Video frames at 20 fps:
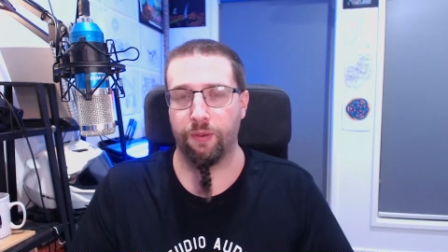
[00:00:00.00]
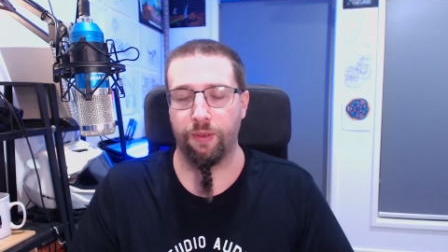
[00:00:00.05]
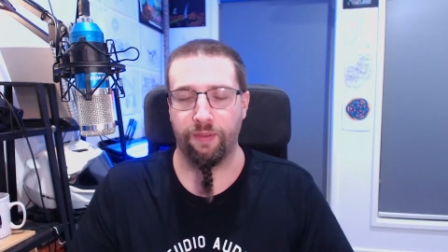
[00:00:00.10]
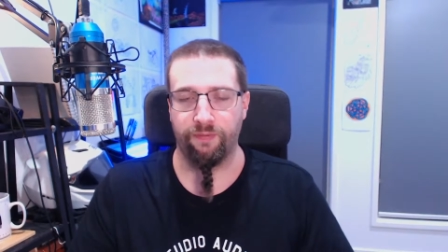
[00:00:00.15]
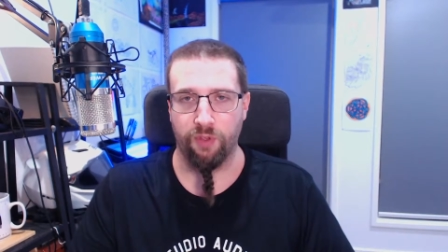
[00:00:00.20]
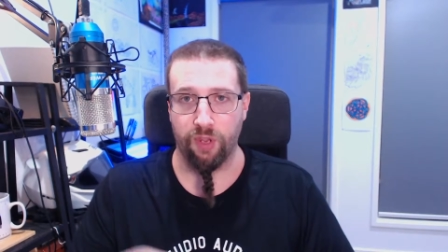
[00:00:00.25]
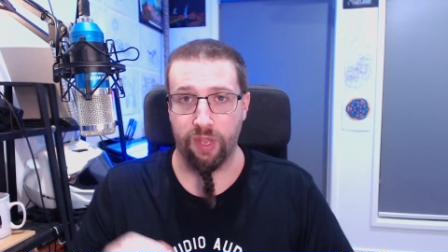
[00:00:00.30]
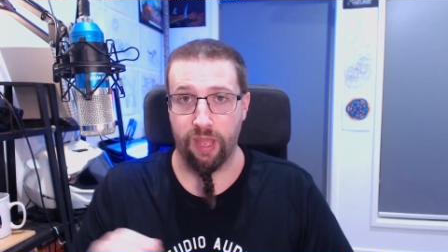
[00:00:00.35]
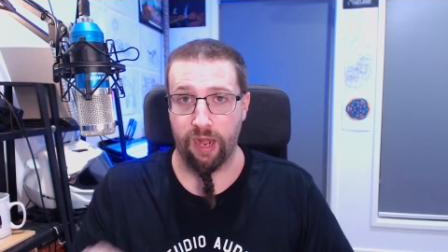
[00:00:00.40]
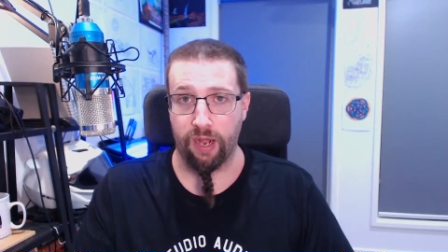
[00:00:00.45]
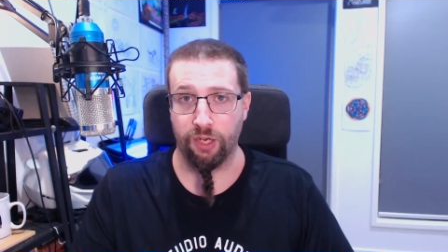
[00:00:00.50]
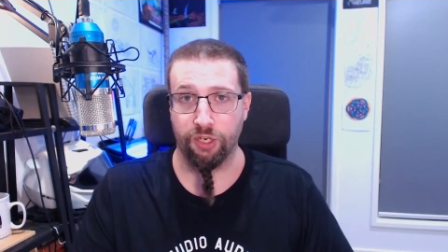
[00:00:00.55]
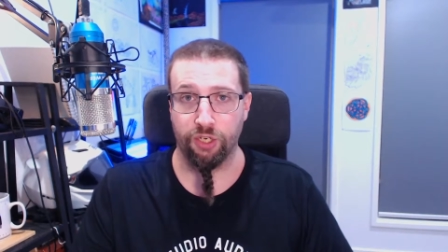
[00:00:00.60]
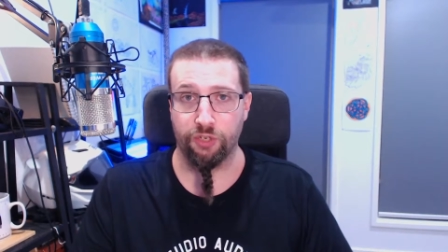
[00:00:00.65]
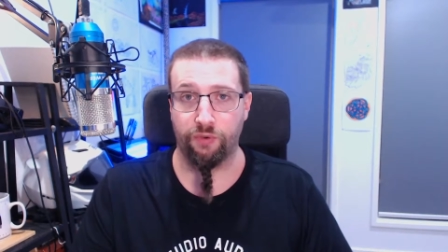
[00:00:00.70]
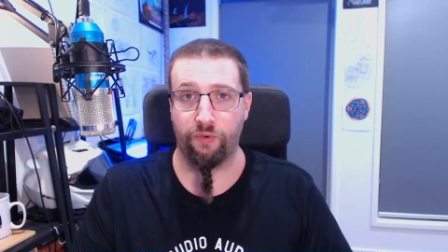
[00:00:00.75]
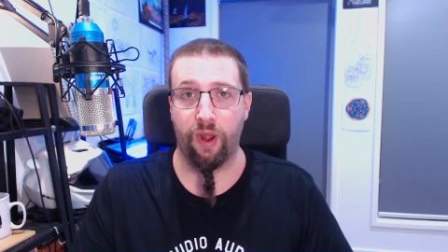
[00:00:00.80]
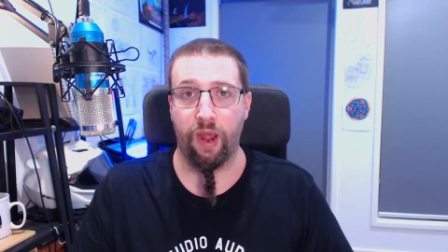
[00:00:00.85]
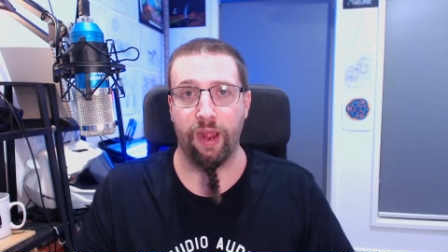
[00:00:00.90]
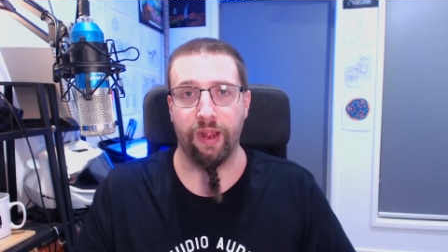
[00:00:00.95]
If you get it
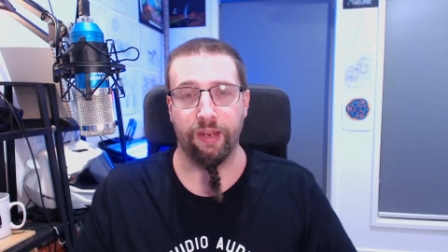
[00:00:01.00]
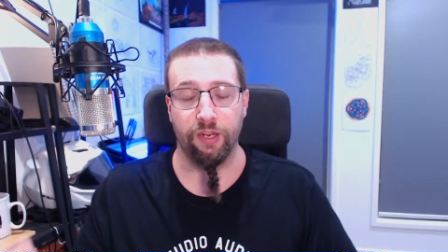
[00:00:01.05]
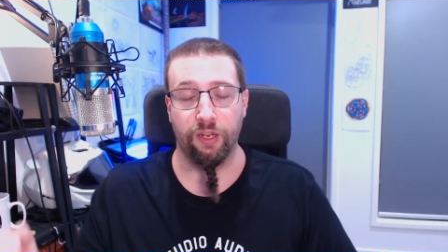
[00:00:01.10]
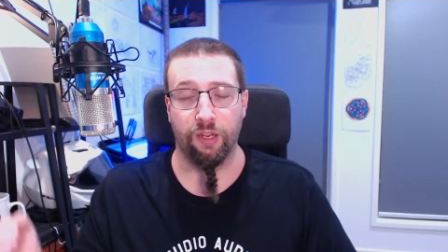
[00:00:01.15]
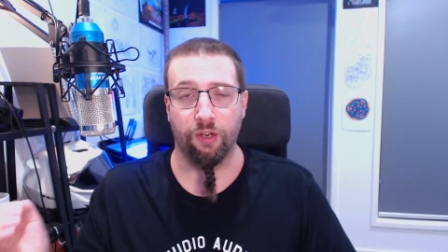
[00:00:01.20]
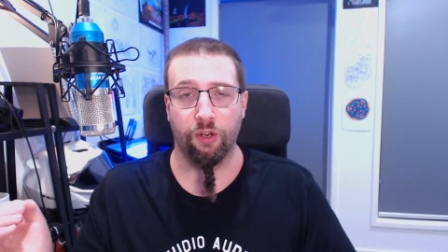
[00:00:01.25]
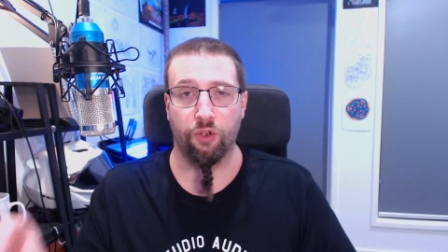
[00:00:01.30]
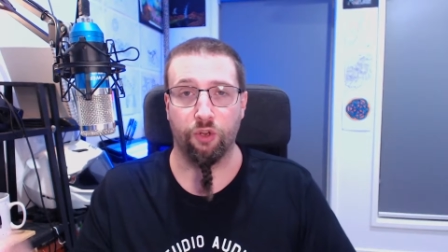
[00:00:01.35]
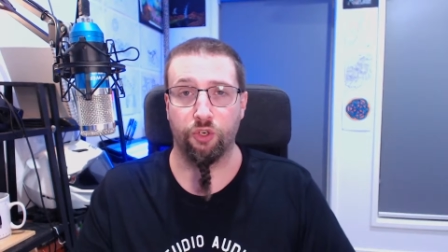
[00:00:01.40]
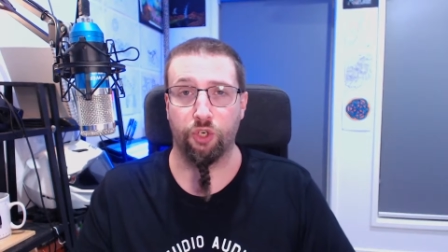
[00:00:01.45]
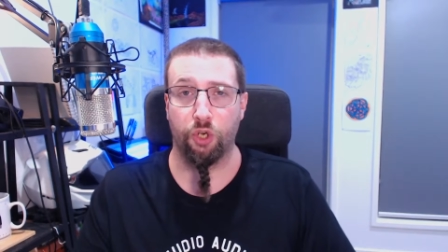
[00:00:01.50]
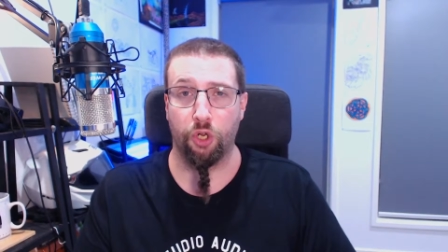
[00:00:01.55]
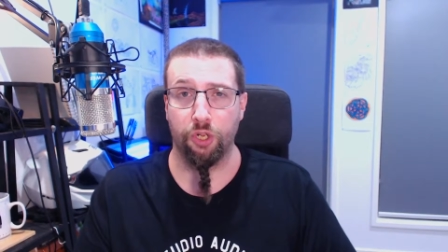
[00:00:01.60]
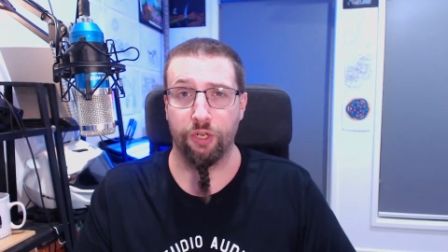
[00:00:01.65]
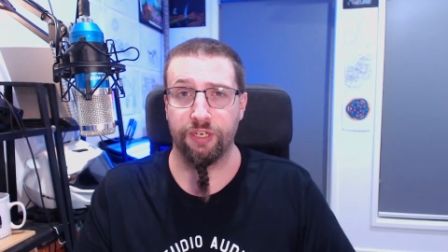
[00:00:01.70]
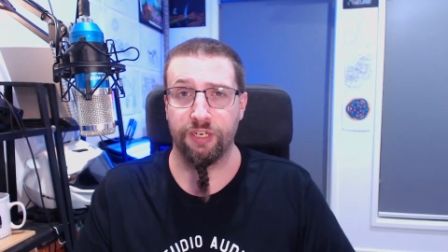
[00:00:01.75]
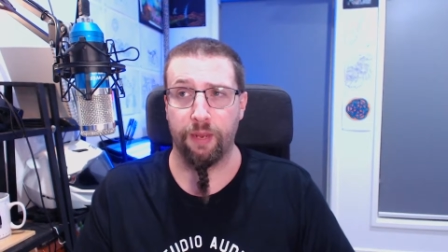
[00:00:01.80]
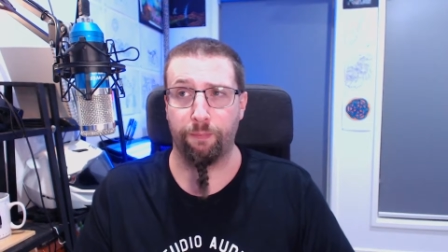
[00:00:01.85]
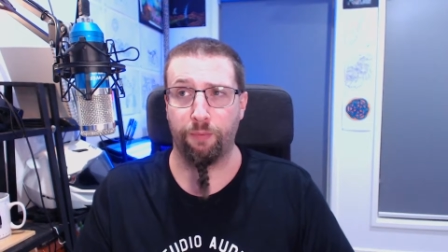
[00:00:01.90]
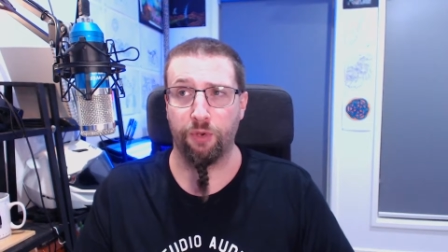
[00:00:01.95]
just right and you can control
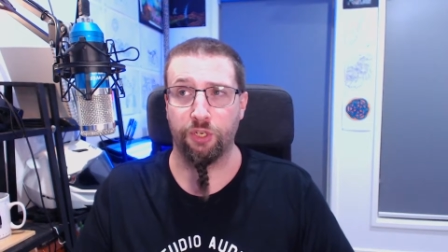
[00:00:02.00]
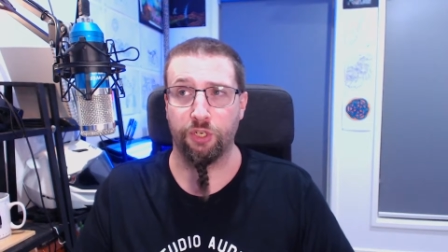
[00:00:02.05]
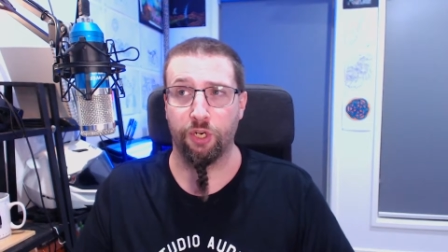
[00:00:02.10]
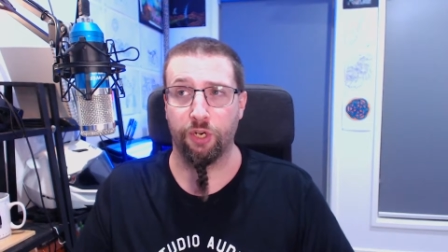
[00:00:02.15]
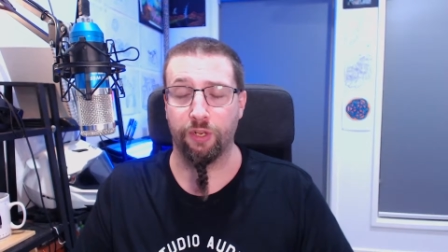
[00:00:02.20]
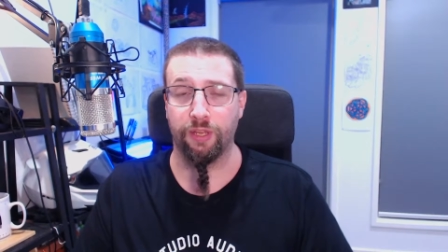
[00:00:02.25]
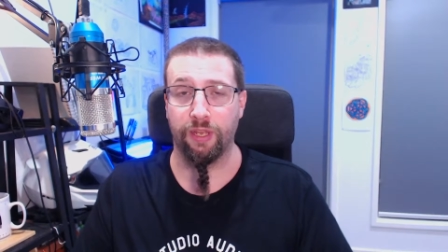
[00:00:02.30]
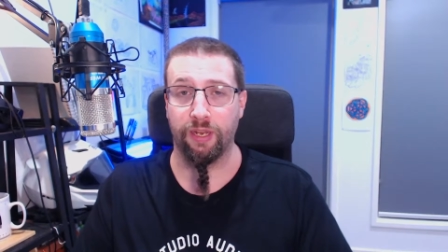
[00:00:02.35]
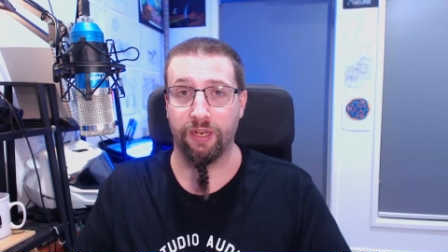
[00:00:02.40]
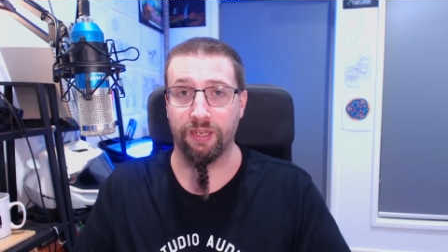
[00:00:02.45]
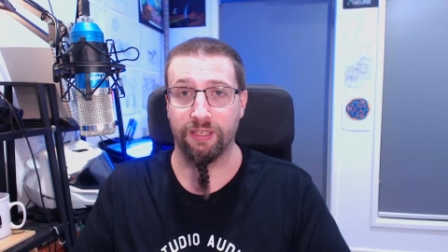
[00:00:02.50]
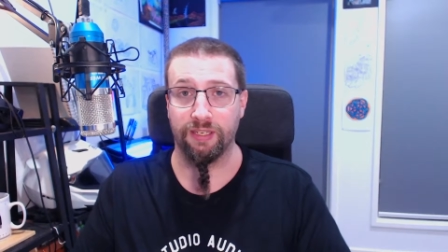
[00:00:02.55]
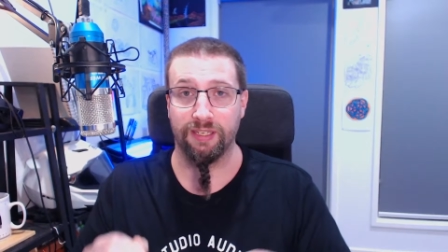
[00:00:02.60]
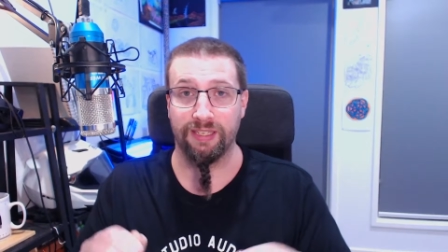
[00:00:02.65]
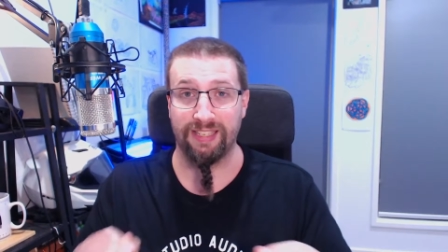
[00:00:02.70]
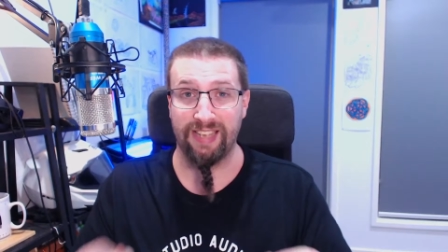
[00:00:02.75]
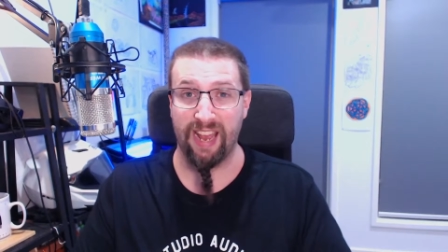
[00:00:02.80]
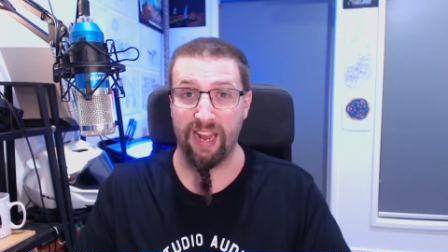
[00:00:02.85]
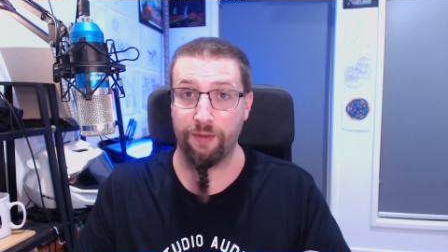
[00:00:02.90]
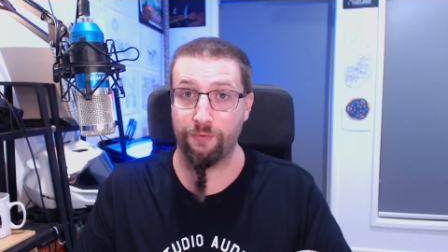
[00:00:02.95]
your temperature, then it's a
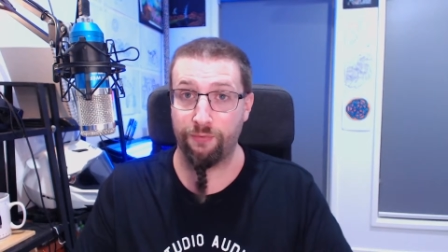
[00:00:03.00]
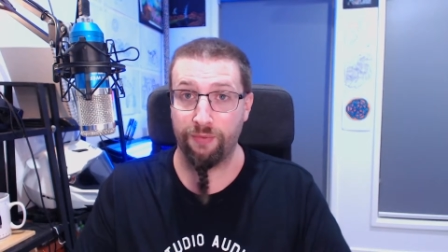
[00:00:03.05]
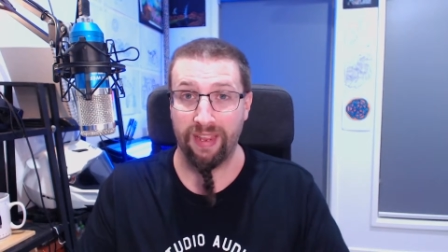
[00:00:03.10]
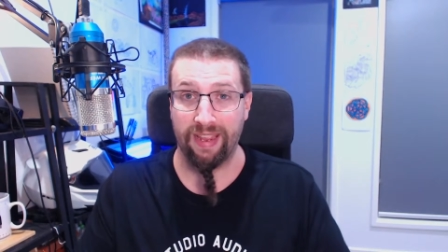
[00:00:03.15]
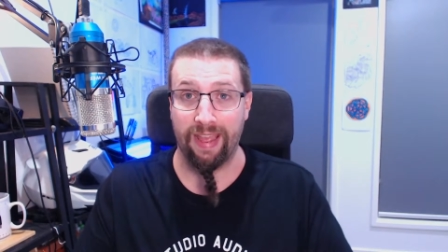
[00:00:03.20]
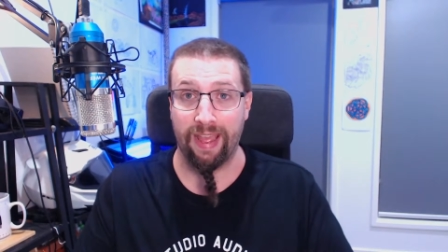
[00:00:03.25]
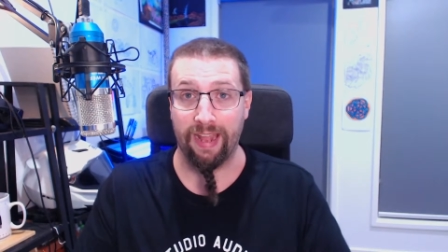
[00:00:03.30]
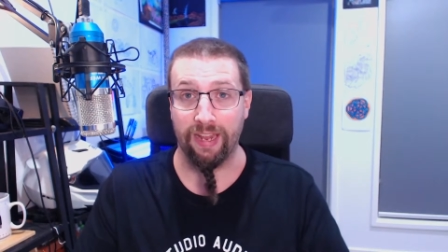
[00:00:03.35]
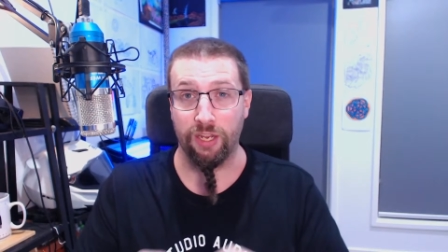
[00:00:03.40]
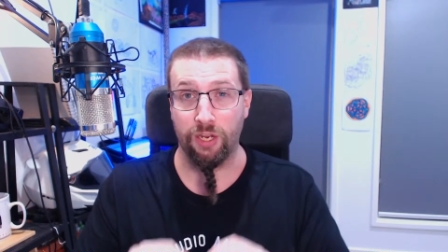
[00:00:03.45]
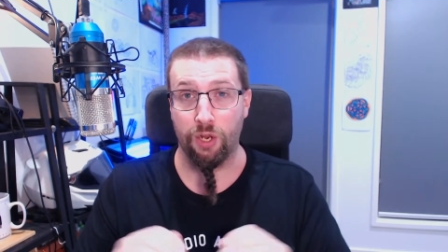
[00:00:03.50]
set and forget.